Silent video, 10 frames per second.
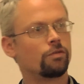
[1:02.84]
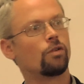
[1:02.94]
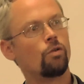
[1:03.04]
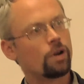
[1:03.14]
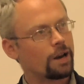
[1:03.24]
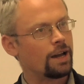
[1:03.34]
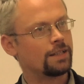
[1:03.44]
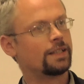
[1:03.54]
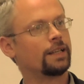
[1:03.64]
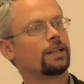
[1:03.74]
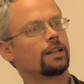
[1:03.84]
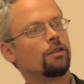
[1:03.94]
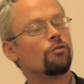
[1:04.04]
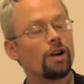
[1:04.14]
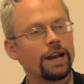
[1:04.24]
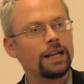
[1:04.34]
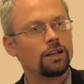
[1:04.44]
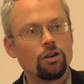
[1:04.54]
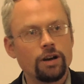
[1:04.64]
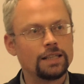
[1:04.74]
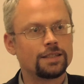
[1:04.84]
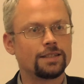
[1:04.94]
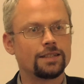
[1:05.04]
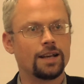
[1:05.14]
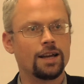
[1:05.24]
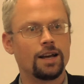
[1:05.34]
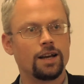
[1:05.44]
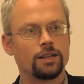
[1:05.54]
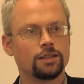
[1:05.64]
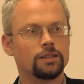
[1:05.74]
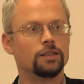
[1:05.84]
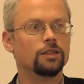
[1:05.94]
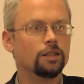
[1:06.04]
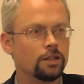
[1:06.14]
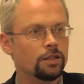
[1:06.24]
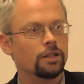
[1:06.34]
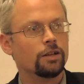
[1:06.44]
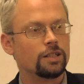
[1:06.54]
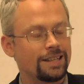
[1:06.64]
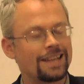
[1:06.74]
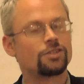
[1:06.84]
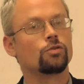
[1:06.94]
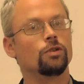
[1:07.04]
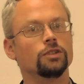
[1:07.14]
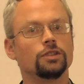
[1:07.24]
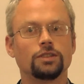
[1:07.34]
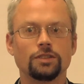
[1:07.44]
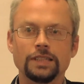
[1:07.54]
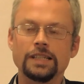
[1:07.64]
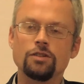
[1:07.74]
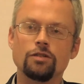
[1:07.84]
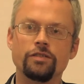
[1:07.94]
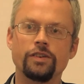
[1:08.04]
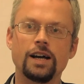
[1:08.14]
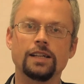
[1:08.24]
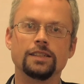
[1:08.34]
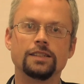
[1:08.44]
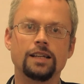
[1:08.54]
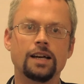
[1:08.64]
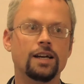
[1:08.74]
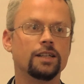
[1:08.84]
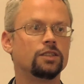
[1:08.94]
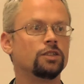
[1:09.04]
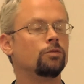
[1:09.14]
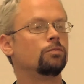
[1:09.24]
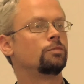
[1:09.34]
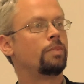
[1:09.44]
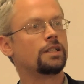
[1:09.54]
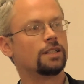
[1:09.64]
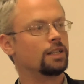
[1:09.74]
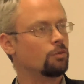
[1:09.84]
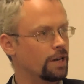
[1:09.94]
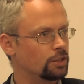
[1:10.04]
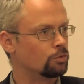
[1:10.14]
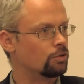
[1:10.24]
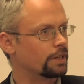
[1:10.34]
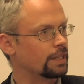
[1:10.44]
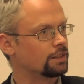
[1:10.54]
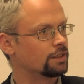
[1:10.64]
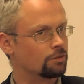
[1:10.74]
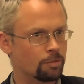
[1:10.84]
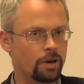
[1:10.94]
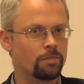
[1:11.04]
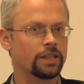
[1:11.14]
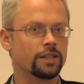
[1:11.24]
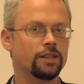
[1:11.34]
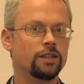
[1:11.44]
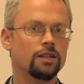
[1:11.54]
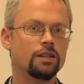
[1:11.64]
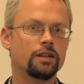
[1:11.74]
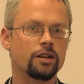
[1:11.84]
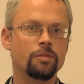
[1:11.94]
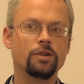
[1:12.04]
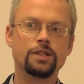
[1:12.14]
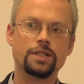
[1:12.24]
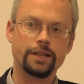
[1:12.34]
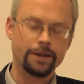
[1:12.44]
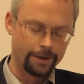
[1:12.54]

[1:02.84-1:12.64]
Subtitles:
organising and running loyalist death squads in the north of Ireland to basically wage war against the Republican community.